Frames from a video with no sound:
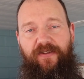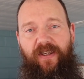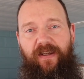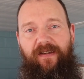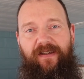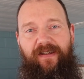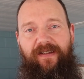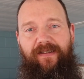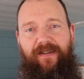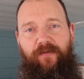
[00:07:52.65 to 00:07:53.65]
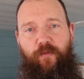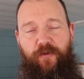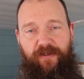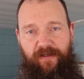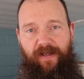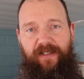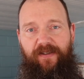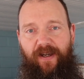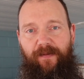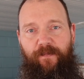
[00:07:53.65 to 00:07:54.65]
say we'll see you next
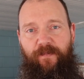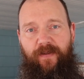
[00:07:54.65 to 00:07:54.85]
time.